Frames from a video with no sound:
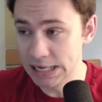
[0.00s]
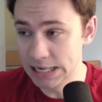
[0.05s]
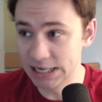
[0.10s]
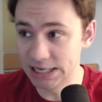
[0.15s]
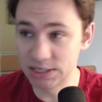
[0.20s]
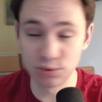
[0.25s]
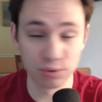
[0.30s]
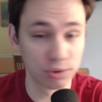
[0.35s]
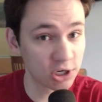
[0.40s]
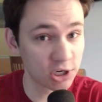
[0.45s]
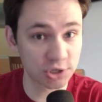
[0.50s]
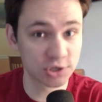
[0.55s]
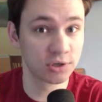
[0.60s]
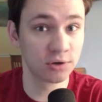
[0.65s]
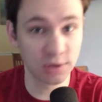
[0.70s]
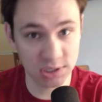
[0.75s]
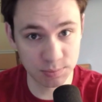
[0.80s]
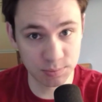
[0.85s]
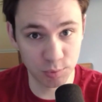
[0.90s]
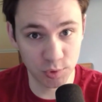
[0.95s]
In
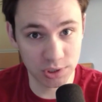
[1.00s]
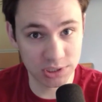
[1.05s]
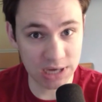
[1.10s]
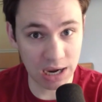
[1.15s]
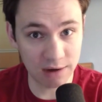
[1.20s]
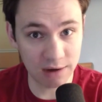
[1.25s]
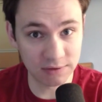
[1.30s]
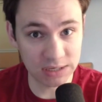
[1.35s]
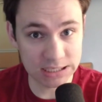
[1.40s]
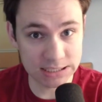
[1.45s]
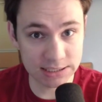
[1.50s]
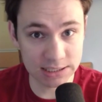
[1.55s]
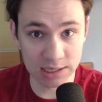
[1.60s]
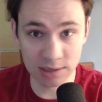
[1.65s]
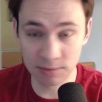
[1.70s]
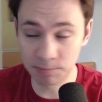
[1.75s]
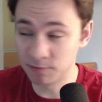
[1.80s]
traditional sports, obviously,